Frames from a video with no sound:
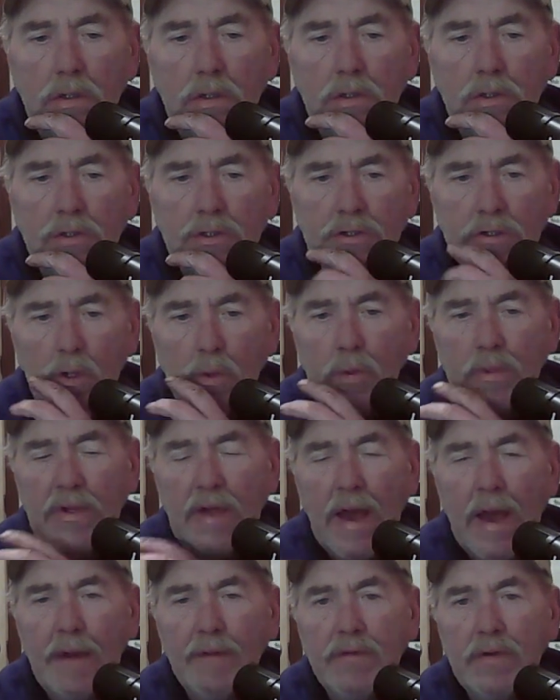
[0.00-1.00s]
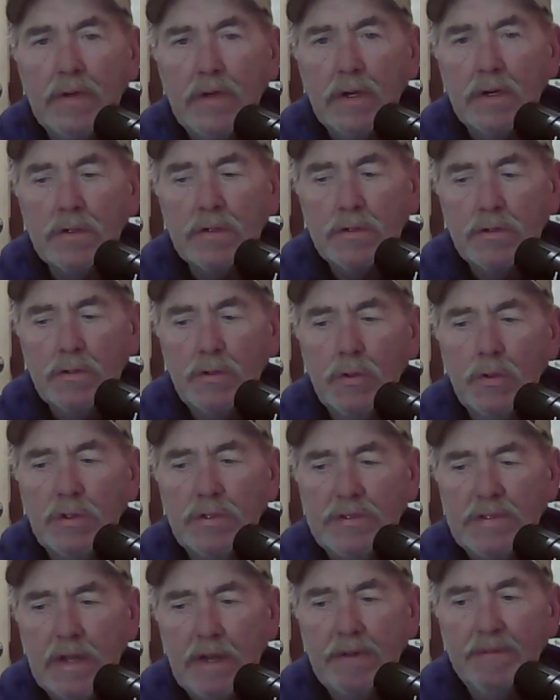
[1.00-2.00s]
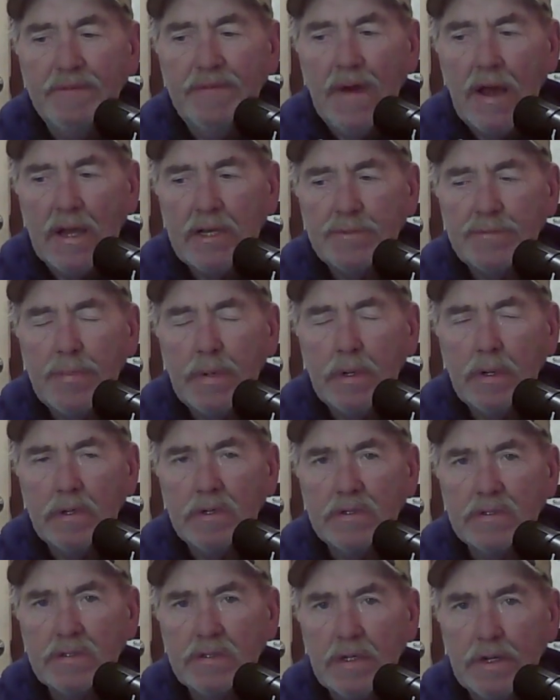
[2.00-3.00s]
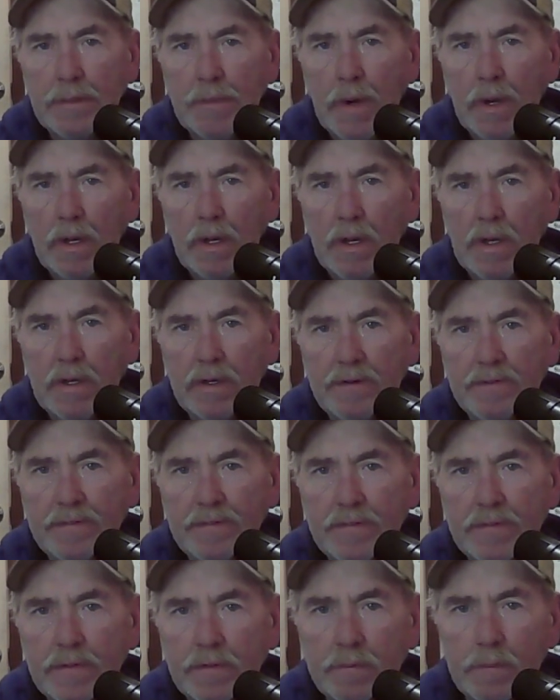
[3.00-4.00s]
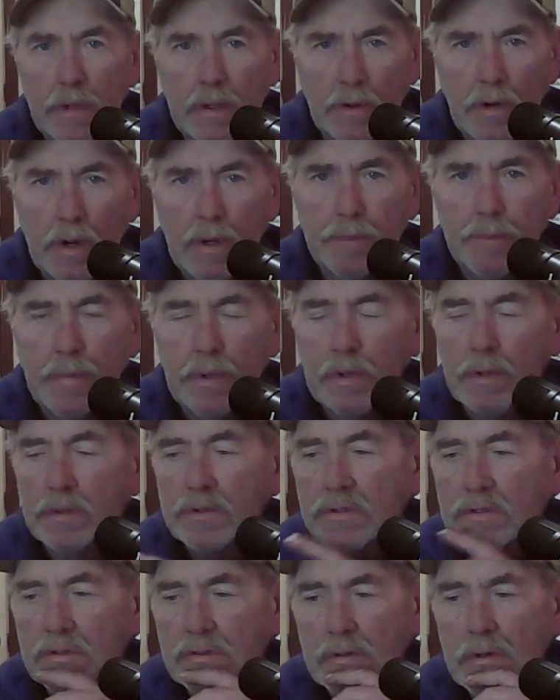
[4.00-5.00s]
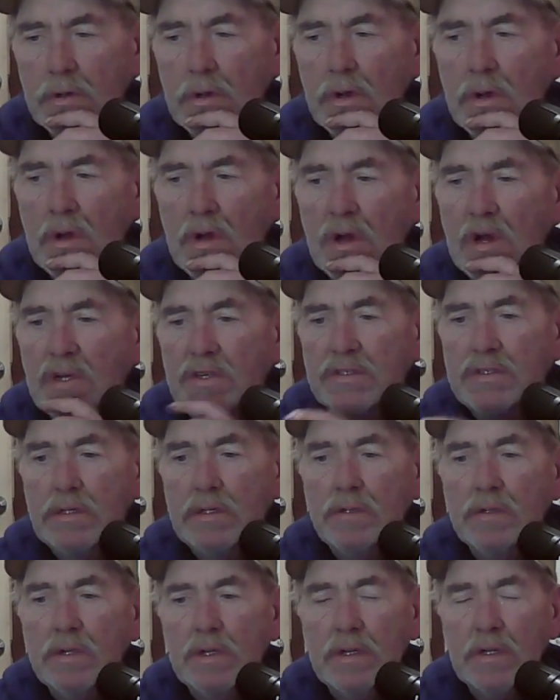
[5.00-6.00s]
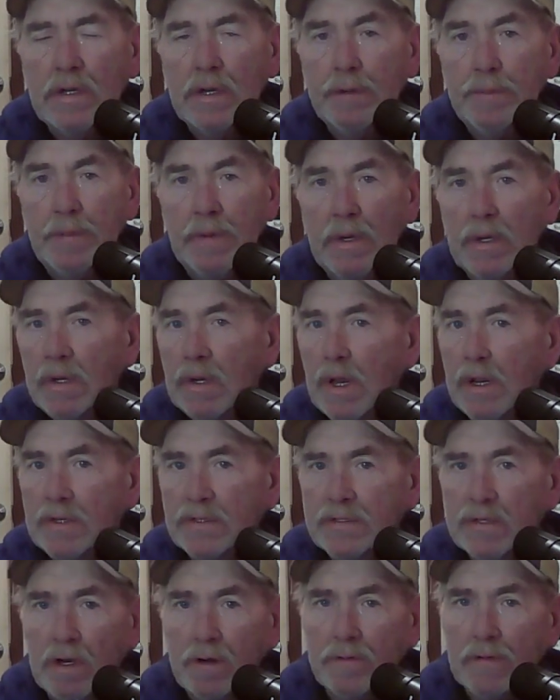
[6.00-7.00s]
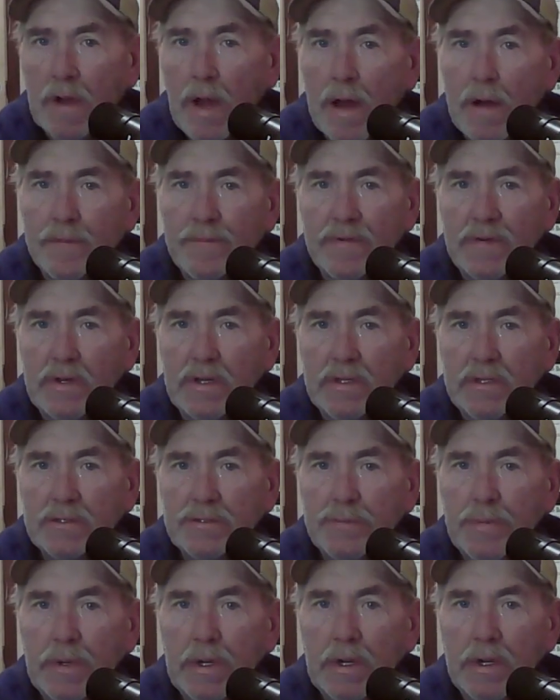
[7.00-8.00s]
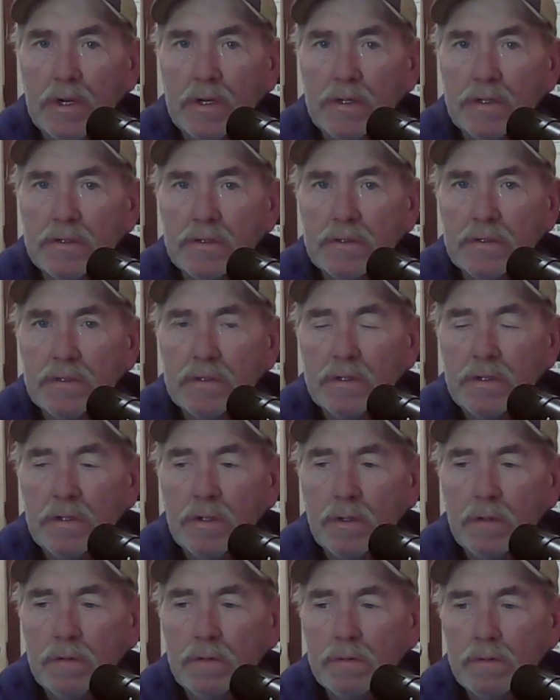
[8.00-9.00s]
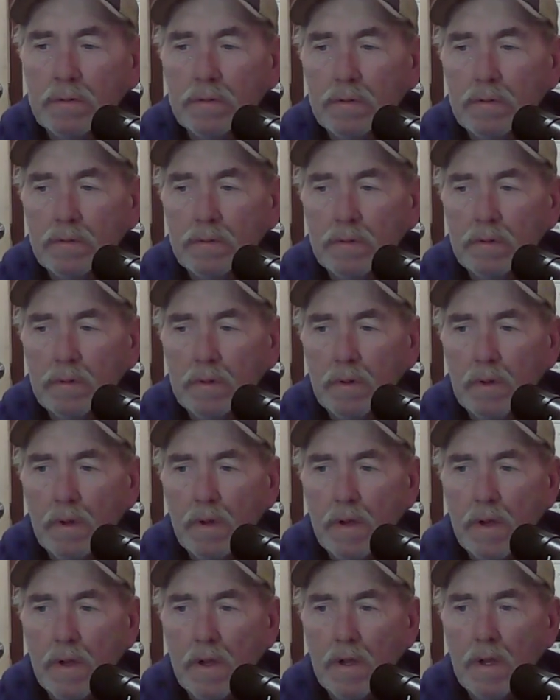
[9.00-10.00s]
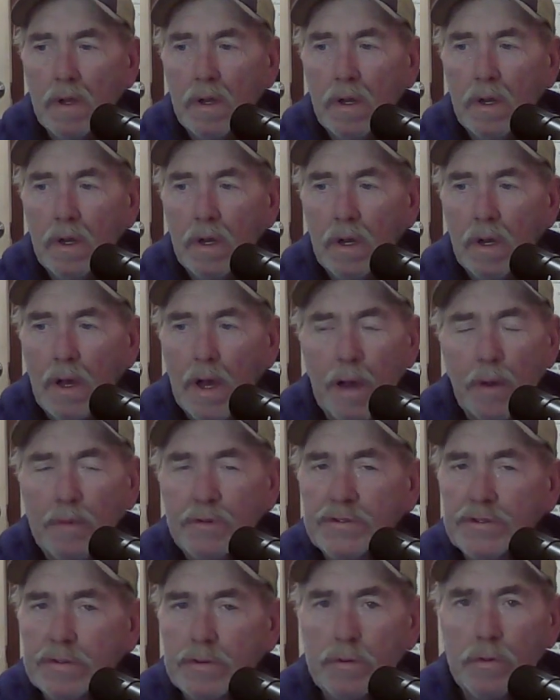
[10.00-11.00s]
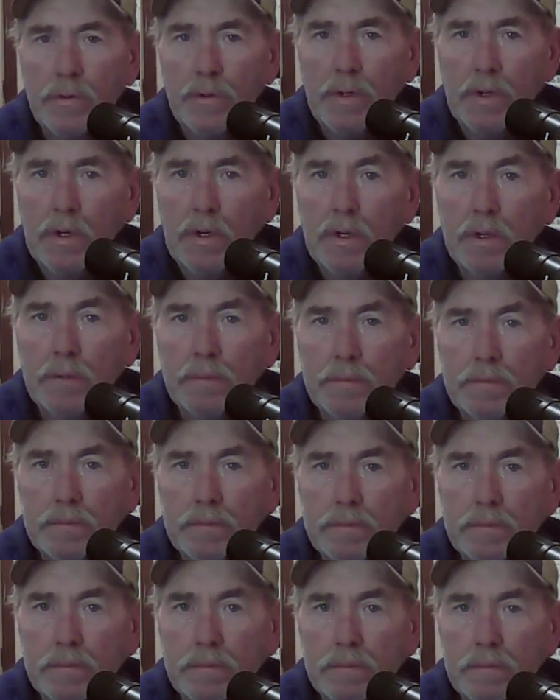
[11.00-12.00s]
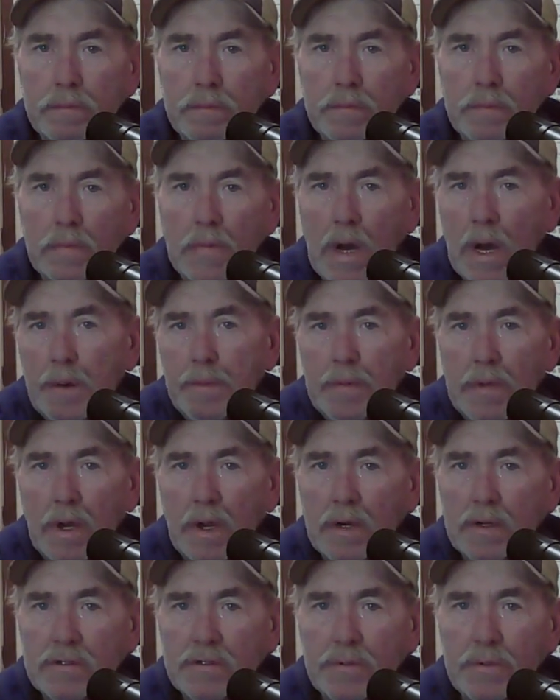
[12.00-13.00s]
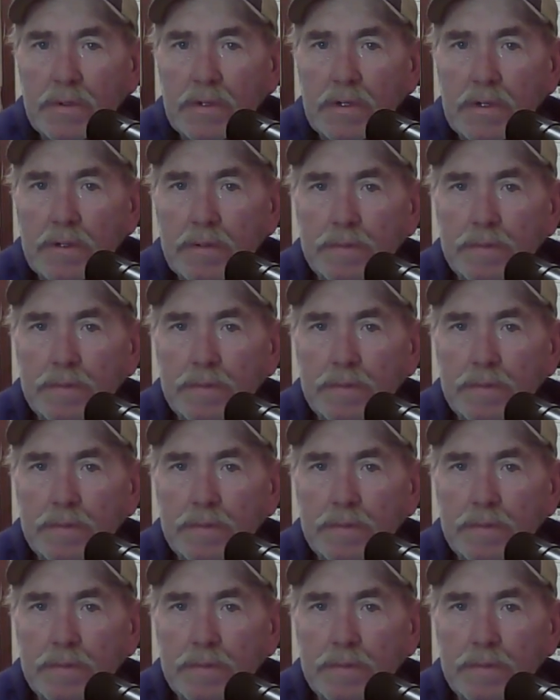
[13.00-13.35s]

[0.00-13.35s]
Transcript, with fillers: So, with having two steadfast parents in my life, my grandparents, still didn't give me a lot of self confidence because, you know, I was screwed up. I'll be honest with you.